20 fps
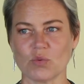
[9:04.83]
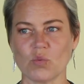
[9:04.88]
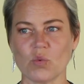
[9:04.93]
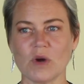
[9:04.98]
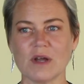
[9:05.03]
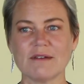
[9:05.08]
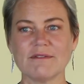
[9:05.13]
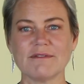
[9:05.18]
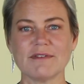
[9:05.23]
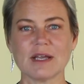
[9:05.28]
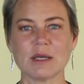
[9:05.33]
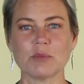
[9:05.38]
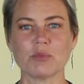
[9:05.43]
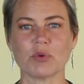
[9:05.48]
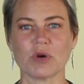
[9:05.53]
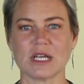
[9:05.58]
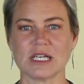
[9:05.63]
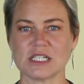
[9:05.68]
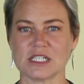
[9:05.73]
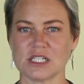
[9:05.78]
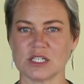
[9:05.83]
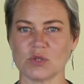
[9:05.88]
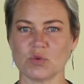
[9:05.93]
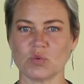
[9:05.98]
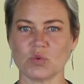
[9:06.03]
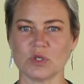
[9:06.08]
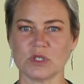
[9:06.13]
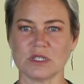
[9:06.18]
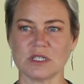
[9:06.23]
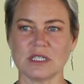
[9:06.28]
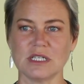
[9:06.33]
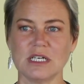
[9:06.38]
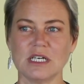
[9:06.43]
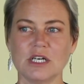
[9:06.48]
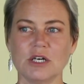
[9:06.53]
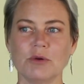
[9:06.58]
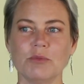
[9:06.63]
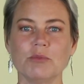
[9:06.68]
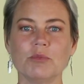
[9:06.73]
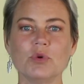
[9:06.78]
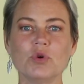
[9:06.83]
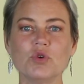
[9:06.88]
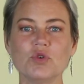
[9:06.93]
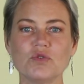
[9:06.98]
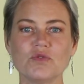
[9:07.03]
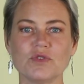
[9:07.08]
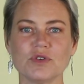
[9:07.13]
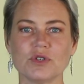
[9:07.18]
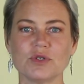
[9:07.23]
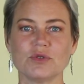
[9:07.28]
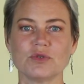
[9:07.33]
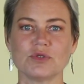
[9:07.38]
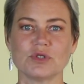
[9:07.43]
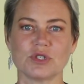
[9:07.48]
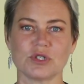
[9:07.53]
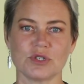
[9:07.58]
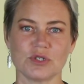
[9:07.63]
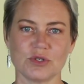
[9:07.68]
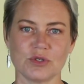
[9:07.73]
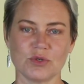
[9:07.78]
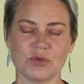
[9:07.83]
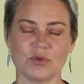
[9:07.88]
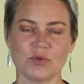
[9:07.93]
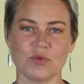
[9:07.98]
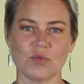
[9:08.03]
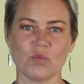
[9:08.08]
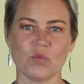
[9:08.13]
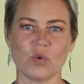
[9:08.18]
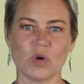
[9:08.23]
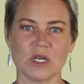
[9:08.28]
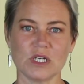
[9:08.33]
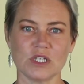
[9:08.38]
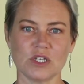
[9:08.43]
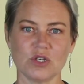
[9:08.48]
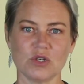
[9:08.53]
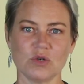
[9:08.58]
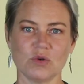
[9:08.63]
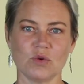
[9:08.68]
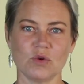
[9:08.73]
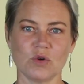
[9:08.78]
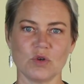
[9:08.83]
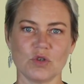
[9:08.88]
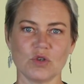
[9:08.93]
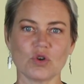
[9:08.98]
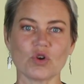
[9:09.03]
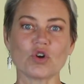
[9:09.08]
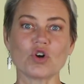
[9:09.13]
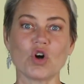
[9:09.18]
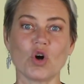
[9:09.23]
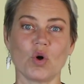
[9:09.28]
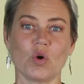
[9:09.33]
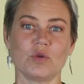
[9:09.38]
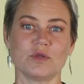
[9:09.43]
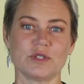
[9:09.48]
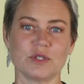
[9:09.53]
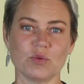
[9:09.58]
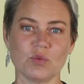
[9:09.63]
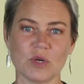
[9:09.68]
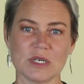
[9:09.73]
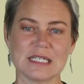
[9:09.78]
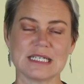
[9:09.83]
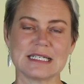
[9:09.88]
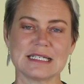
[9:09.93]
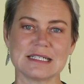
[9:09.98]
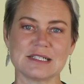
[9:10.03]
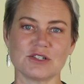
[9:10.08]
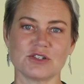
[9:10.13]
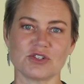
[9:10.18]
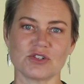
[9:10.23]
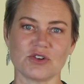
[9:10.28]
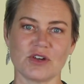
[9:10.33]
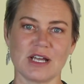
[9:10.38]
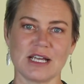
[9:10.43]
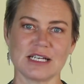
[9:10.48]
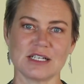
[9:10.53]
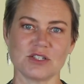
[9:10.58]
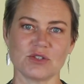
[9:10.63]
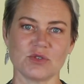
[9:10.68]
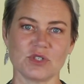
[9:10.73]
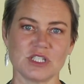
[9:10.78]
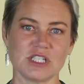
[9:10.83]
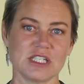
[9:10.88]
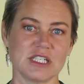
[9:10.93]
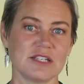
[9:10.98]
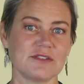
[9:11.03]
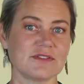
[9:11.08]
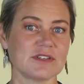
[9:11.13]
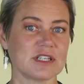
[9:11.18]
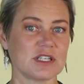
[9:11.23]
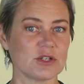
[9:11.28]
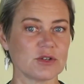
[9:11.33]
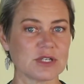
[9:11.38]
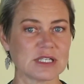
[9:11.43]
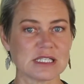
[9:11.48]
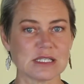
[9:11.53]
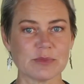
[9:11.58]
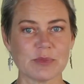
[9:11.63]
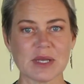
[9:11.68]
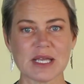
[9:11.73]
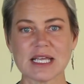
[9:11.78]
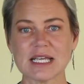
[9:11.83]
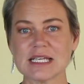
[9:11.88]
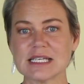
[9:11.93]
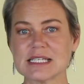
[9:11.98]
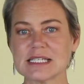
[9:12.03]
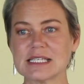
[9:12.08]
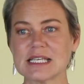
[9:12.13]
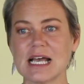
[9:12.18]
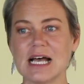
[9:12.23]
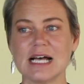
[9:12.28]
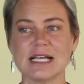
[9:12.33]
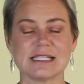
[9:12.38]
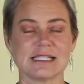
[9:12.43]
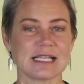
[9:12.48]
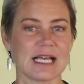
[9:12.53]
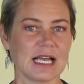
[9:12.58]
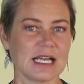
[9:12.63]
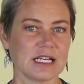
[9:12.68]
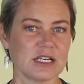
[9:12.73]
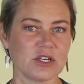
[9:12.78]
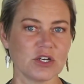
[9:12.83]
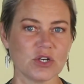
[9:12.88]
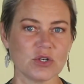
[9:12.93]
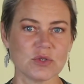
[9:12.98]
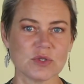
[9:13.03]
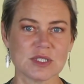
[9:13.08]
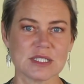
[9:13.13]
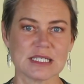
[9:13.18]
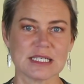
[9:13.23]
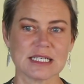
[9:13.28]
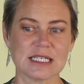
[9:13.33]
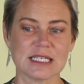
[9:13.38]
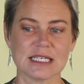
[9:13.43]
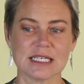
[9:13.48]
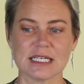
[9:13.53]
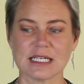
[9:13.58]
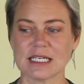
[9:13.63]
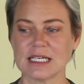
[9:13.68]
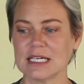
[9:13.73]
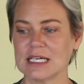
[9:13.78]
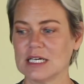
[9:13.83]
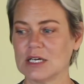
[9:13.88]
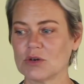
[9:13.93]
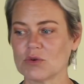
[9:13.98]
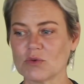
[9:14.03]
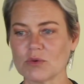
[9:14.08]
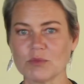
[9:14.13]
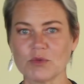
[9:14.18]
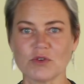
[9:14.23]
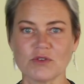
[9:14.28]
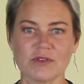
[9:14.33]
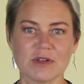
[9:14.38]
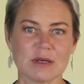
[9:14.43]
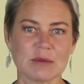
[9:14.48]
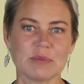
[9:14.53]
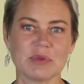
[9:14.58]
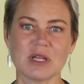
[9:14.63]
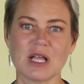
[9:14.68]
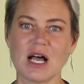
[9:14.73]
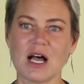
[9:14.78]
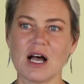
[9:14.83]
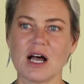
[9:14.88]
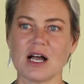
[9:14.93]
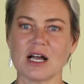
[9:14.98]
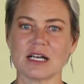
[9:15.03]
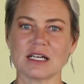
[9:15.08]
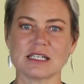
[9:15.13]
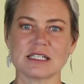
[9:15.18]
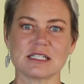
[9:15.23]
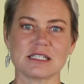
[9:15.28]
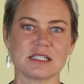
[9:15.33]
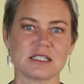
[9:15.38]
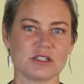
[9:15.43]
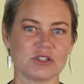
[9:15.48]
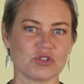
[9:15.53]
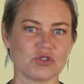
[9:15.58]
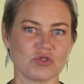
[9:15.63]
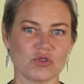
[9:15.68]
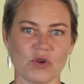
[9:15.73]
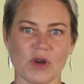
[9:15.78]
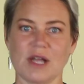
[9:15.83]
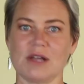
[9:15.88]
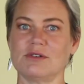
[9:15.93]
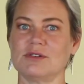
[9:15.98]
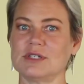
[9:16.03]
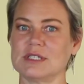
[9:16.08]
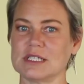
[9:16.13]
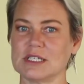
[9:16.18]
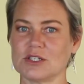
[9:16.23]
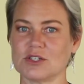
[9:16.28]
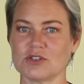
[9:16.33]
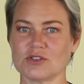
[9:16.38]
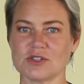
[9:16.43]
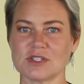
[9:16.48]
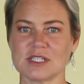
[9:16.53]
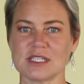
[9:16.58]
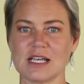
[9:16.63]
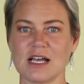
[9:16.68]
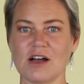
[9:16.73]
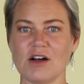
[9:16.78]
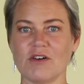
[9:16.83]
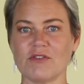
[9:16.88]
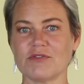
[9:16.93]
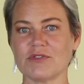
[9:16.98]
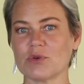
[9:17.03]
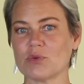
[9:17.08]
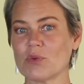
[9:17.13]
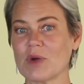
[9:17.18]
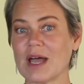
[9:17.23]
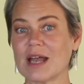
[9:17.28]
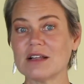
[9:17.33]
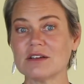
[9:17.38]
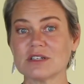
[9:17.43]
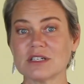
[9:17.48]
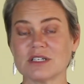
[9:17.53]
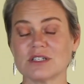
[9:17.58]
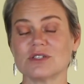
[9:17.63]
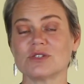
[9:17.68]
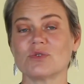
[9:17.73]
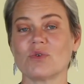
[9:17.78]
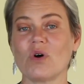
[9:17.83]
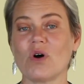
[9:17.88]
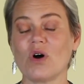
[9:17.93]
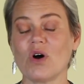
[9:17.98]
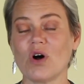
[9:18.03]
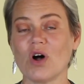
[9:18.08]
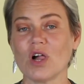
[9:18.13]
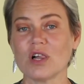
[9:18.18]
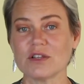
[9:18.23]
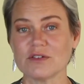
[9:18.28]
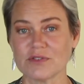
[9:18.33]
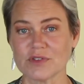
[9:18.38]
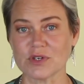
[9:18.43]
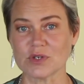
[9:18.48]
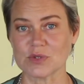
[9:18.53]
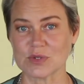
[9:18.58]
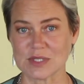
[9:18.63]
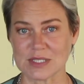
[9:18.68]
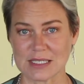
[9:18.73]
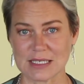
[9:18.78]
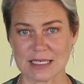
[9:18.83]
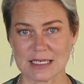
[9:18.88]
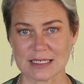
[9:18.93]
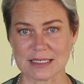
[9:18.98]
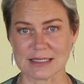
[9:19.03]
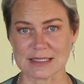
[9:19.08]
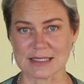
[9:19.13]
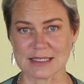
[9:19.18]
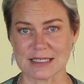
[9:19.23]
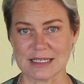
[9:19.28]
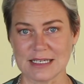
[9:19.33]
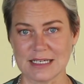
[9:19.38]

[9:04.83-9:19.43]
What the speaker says: What vibration will move you to what your goal, to what it is you're trying to achieve. Clearing space, diagnosing, removing blocks, grounding yourself. The rattle can do all of those things.